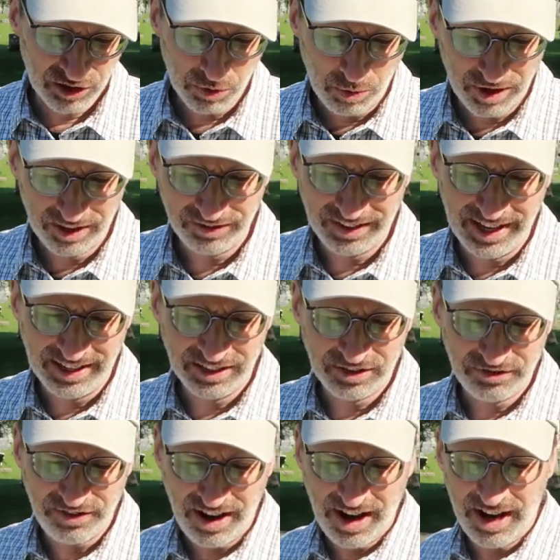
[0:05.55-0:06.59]
to one of Ghent's
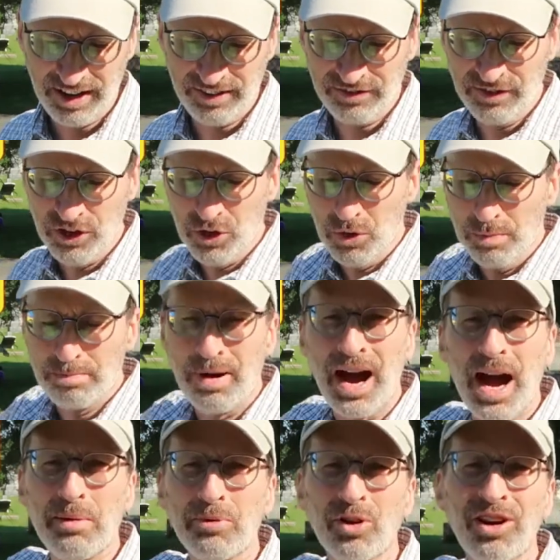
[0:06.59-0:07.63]
5 new
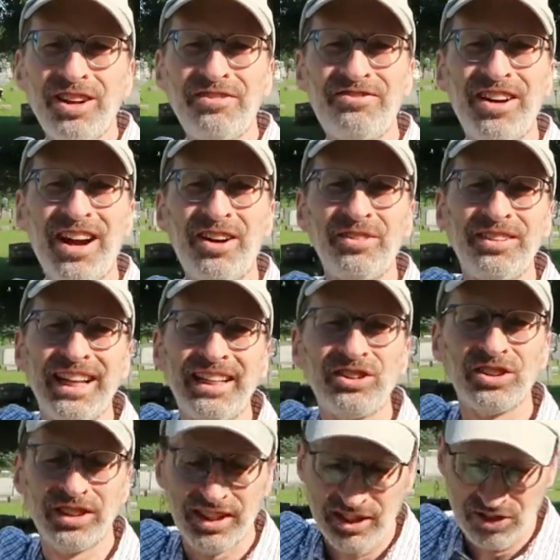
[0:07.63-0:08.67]
Pomeroy
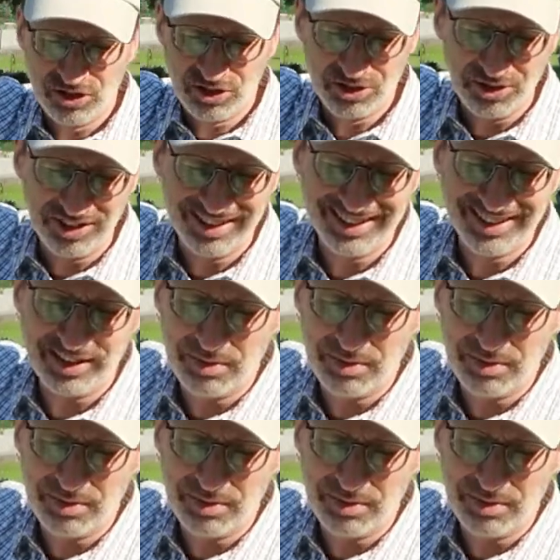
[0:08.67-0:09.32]
Foundation historical